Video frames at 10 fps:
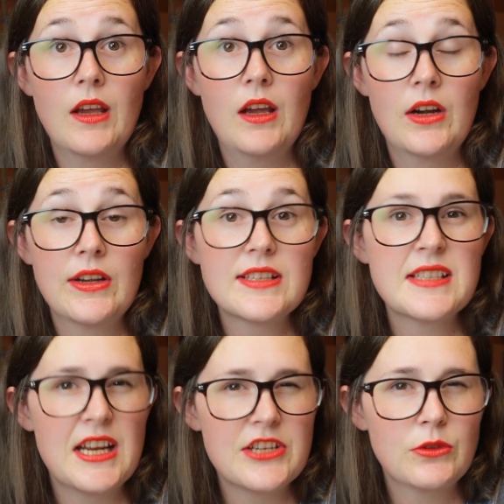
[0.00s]
on a
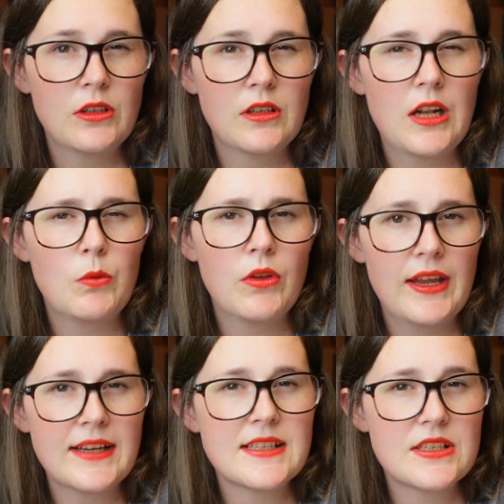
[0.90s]
scheduler, I want
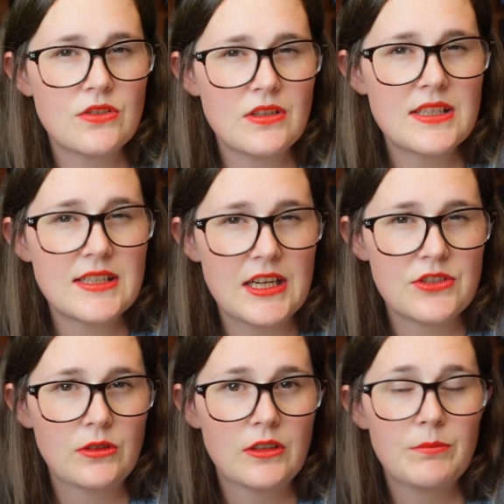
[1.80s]
access to the
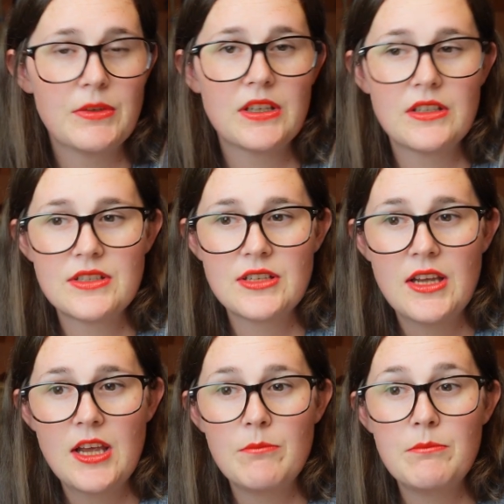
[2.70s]
scheduler, because
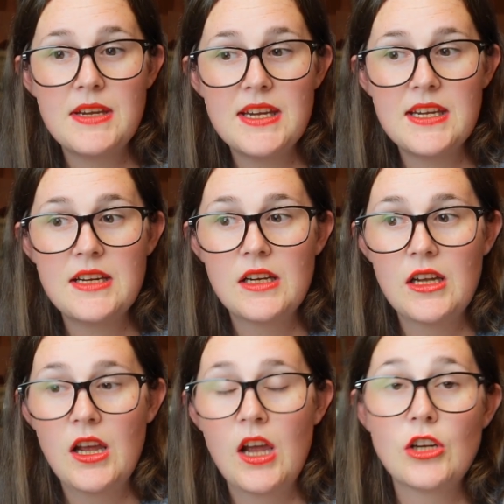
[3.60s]
me
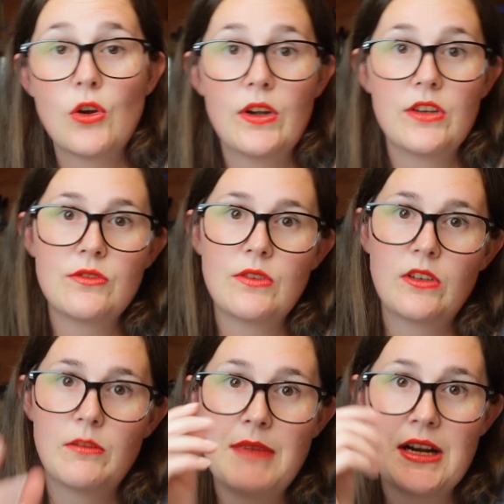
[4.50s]
going and doing it
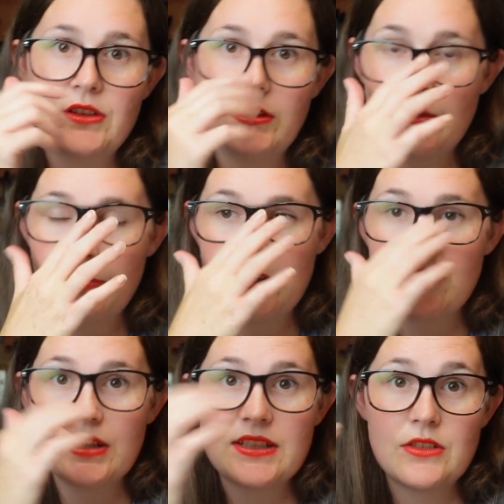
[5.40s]
all manually on
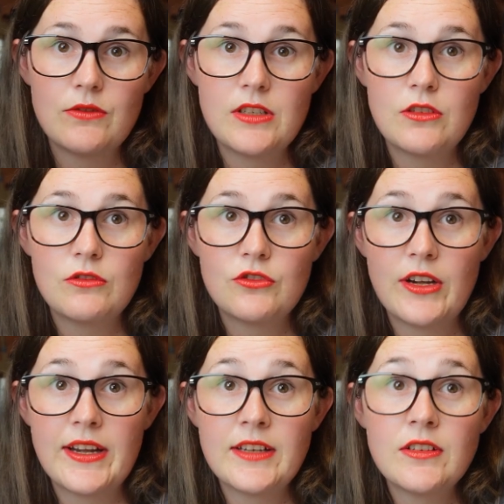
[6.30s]
Pinterest is really
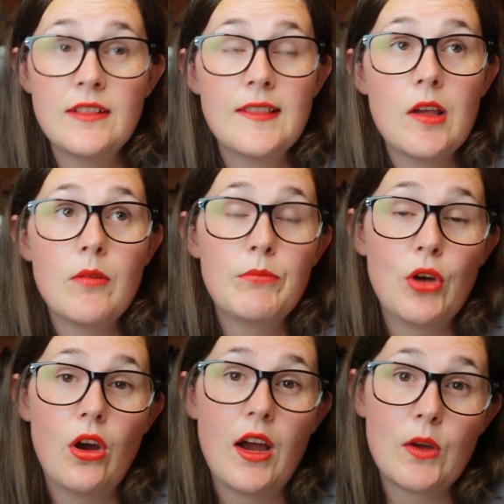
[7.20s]
draining.
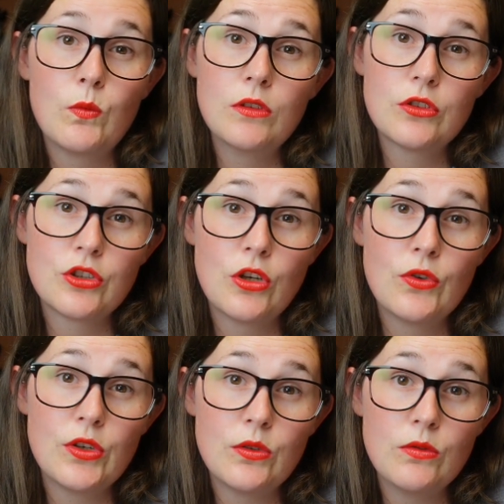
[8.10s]
But I will show
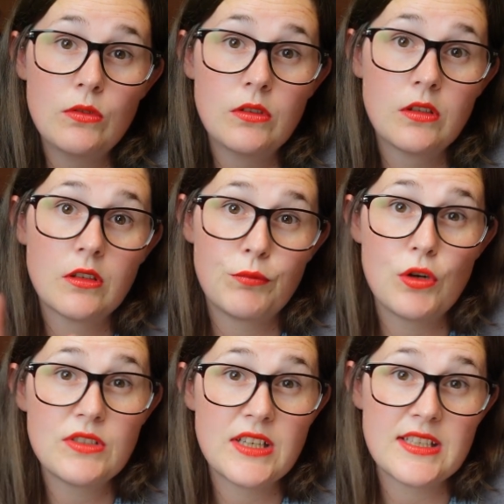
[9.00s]
you the
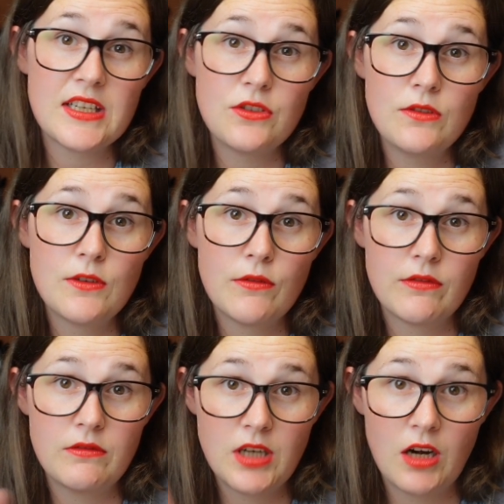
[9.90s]
process I do go
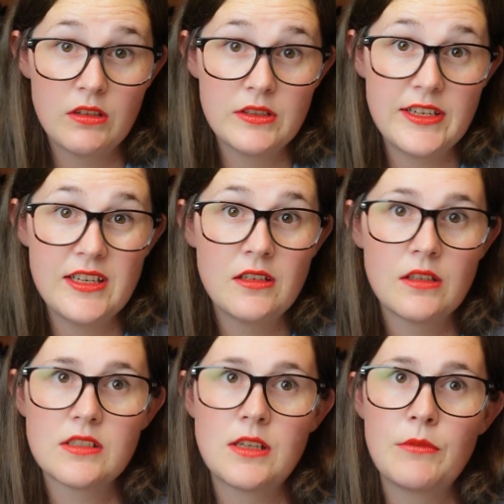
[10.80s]
through currently,
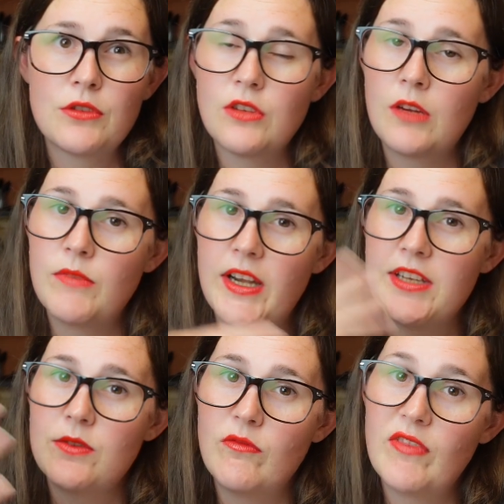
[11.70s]
because I'm not sure I'm ready
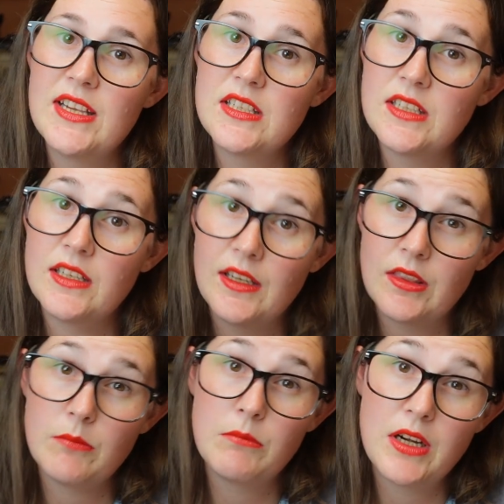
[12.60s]
to invest
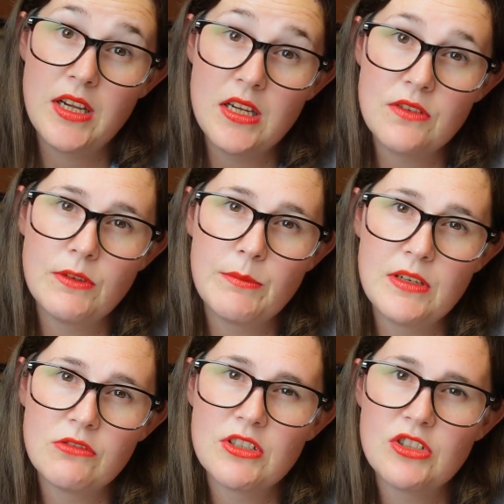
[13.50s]
the money into a
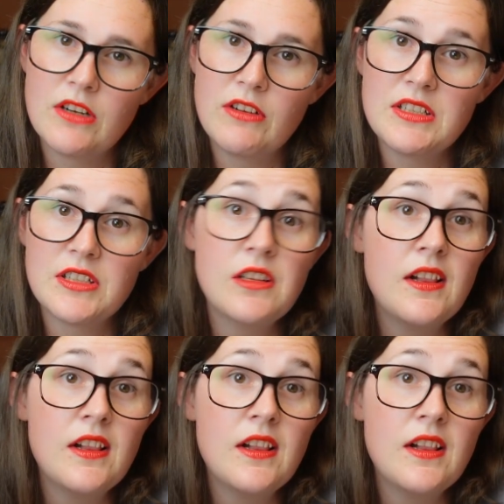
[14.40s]
Pinterest generator.